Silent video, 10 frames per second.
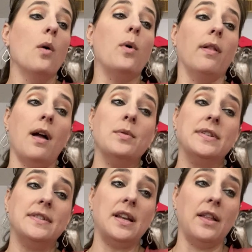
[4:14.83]
While I
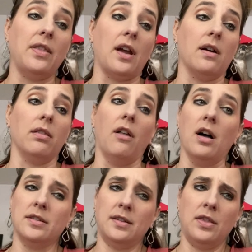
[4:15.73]
was sitting there,
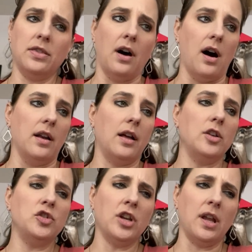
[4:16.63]
lost in thought,
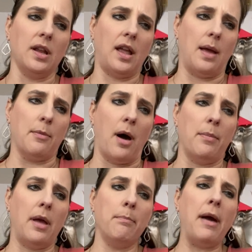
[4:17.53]
a chicken came
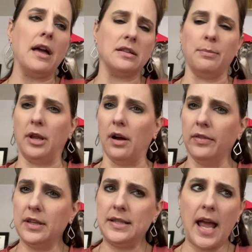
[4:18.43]
up and pecked me
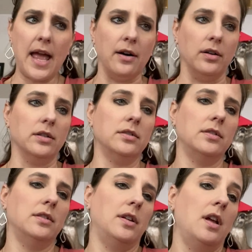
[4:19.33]
on the tail.
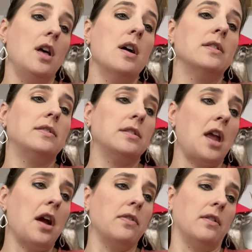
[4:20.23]

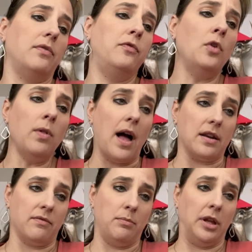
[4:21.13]
Scared the fool
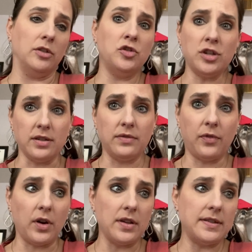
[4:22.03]
out of me just
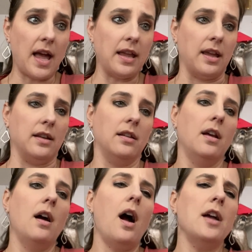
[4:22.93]
for a second.
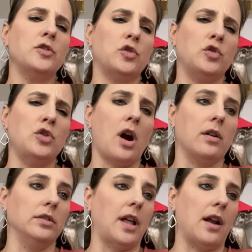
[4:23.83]
I
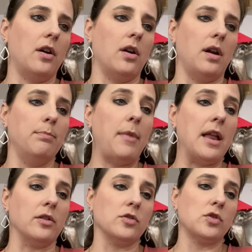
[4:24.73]
snarled at her and
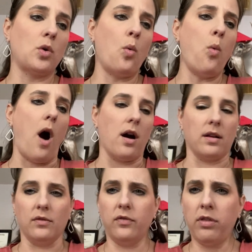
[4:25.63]
made her
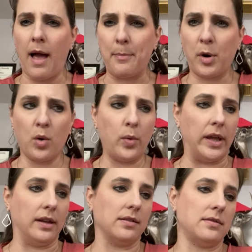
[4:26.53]
squawk and flap her
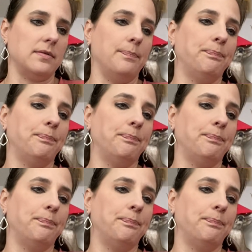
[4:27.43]
wings.